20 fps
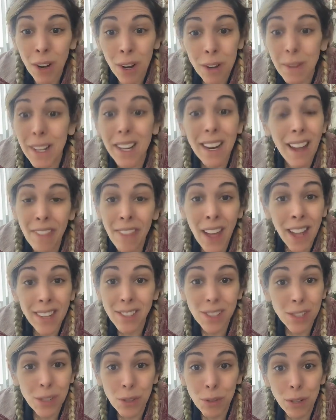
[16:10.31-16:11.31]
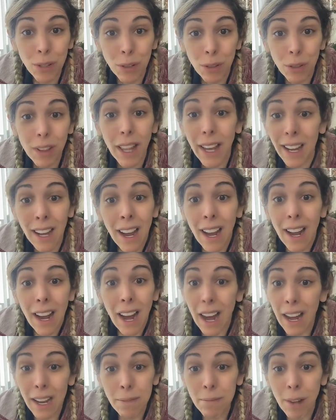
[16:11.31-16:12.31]
you know what i mean and that's the truth
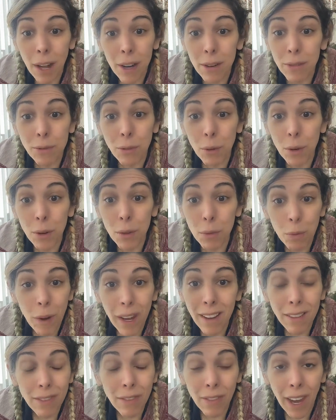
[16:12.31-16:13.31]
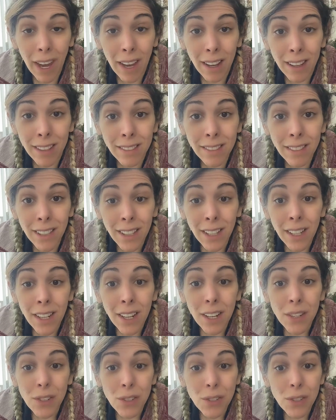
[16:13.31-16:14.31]
like i'm not a fourth wing fan
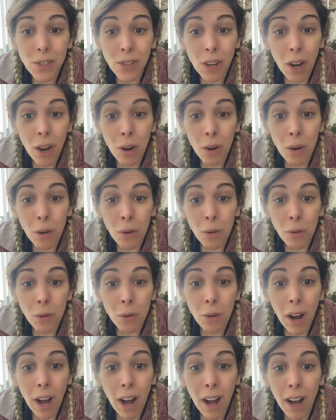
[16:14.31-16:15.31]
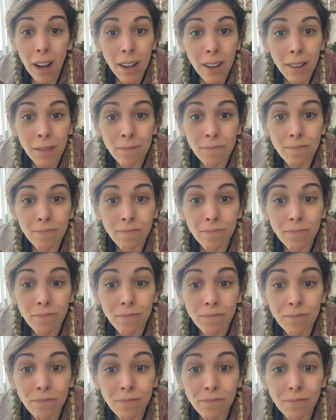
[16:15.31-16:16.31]
so um